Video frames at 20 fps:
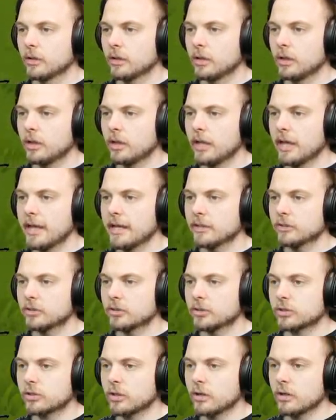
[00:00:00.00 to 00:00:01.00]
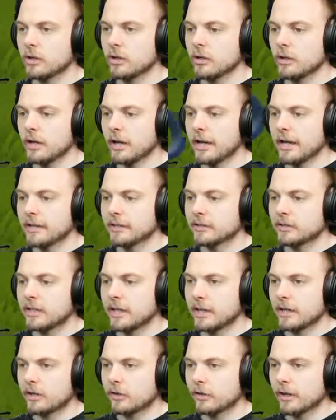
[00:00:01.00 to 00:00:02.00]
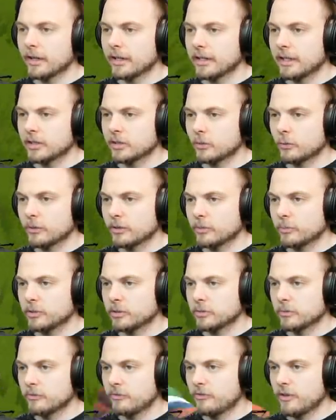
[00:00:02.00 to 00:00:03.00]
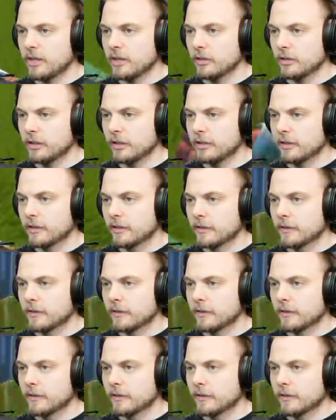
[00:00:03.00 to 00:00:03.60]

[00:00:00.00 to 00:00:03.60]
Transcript: Let's go and get cracking. Actually, we might as well put some feet on it.